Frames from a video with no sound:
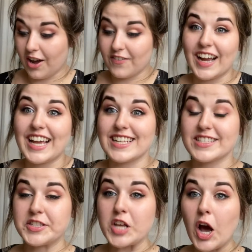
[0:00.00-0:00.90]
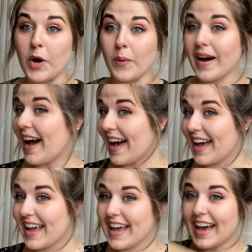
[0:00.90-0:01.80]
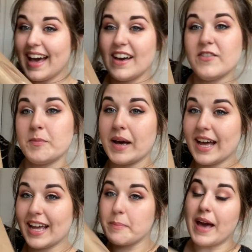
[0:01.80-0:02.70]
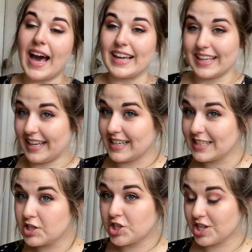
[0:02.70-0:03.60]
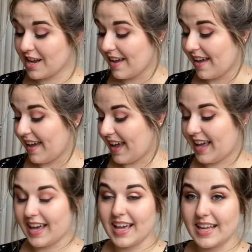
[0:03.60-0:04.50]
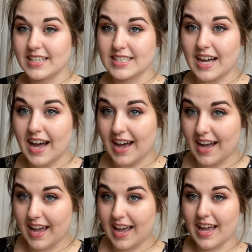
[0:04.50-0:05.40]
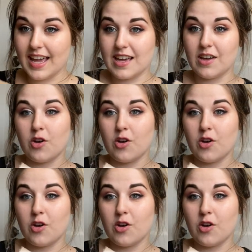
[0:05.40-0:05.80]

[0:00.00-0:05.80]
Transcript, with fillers: right, so I have my package and I